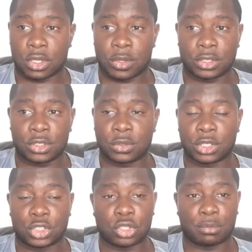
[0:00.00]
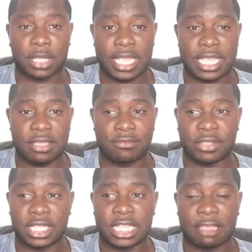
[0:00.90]
and do a job that he
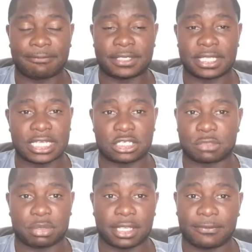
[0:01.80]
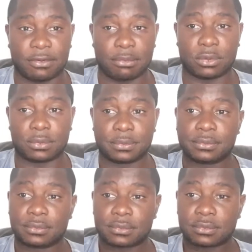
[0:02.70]
really loves, and that's just playing football.
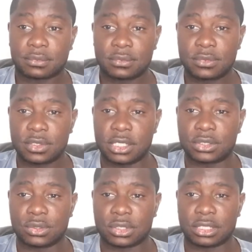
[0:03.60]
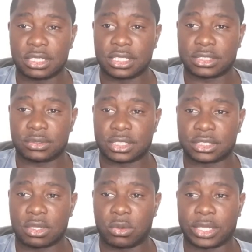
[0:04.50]
It took its
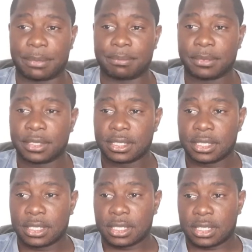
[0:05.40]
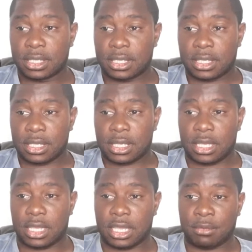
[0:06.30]
toll on him.
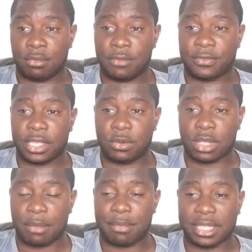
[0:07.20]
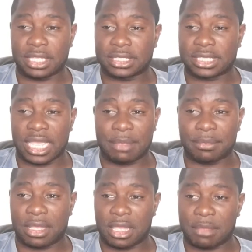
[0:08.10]
Whether he'll come back the
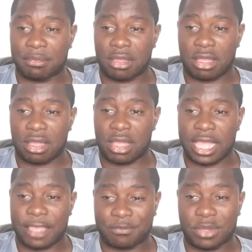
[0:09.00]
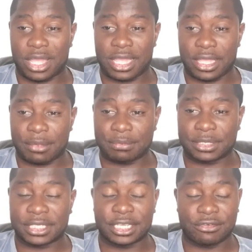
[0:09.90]
same, I have my
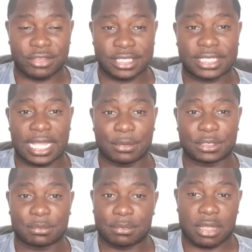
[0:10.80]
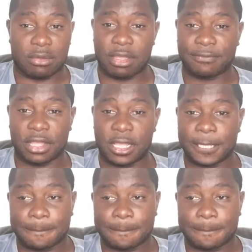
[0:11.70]
serious doubts. However,